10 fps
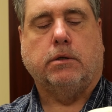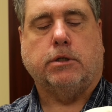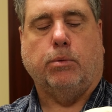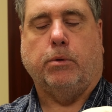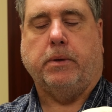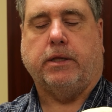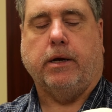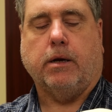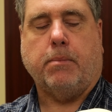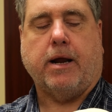So when we
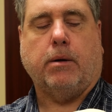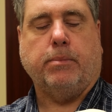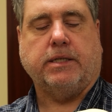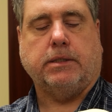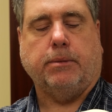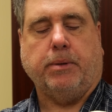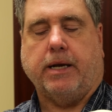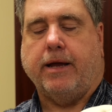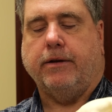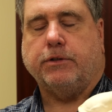think about our Mississippi
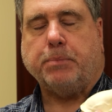native